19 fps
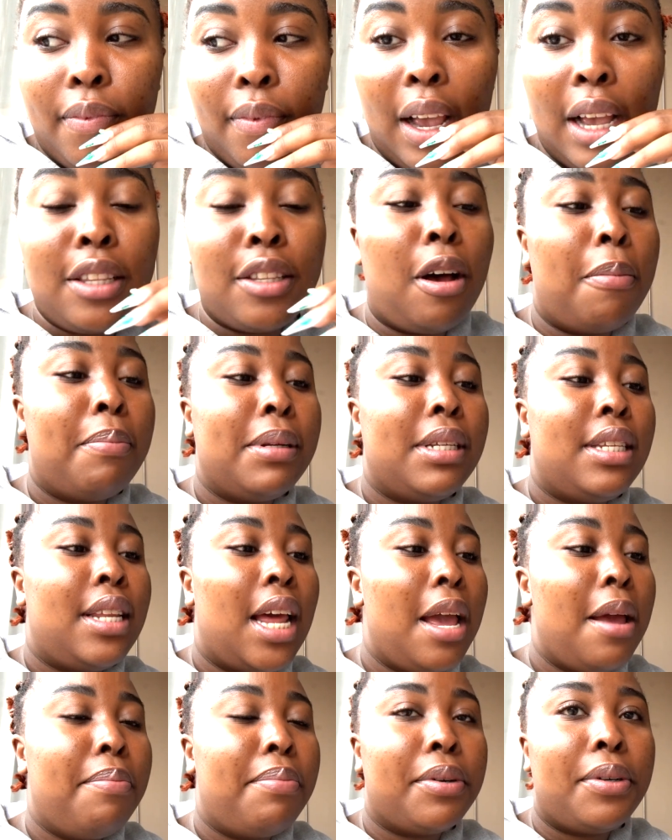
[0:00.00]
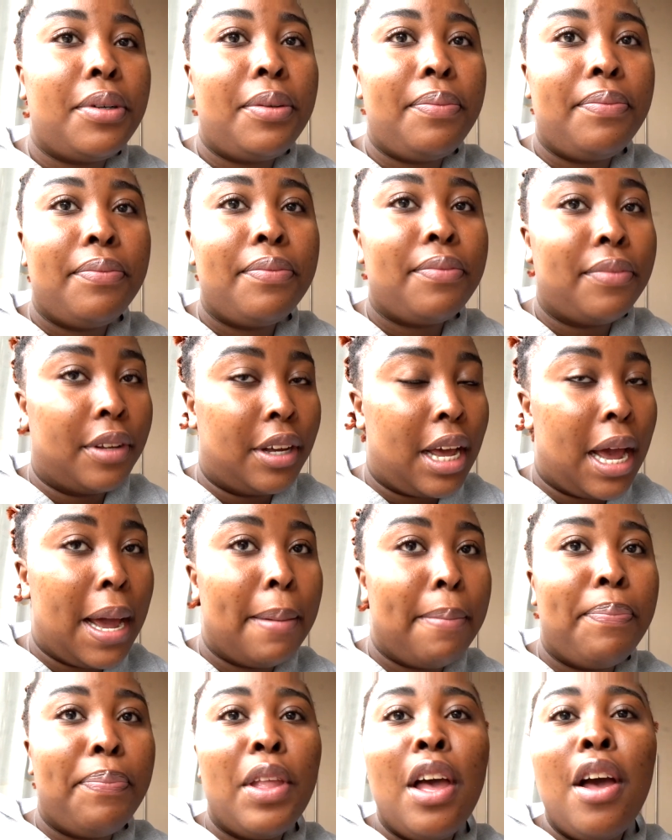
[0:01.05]
it's gonna be stable.
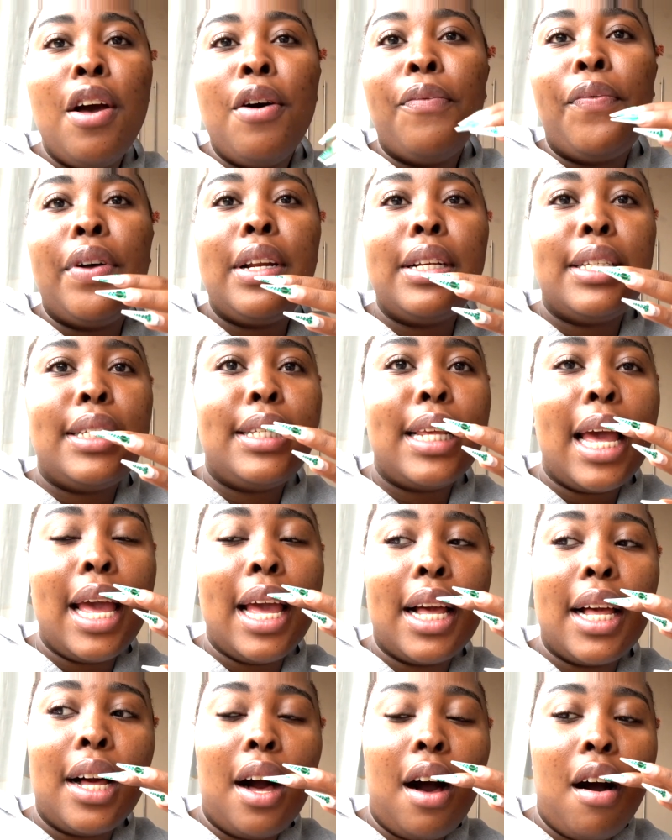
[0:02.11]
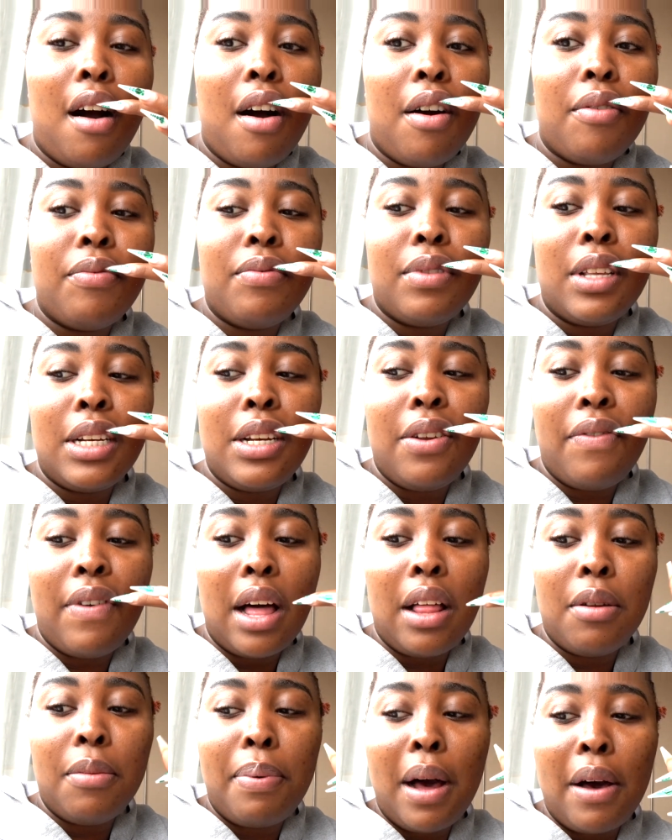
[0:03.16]
Okay, for the sake of the
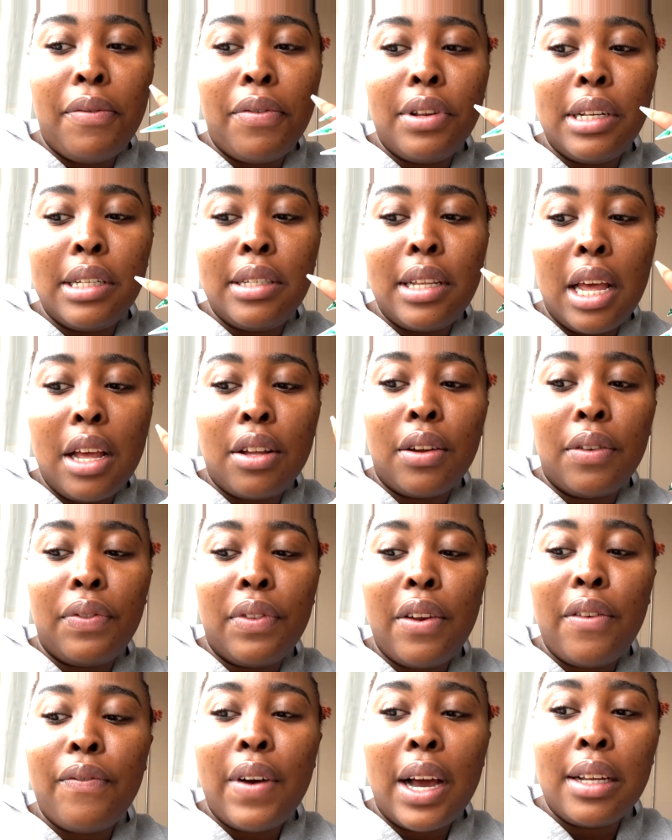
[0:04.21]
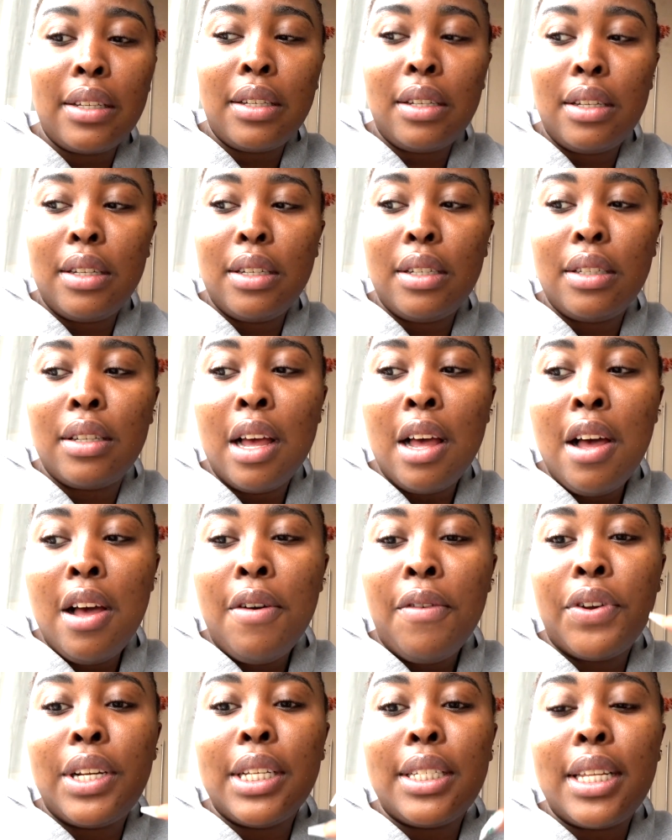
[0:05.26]
developer, for the sake of the investors,
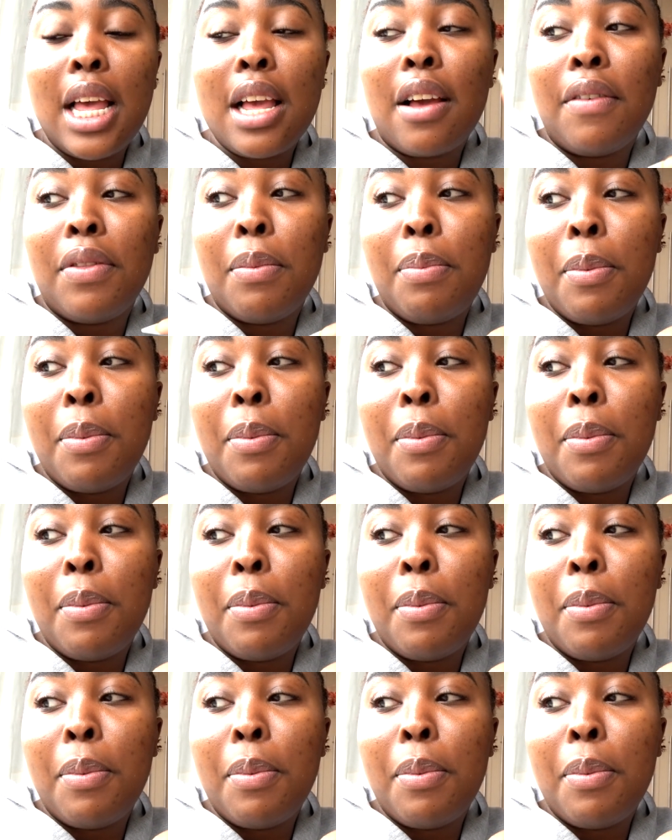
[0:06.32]
for the sake of the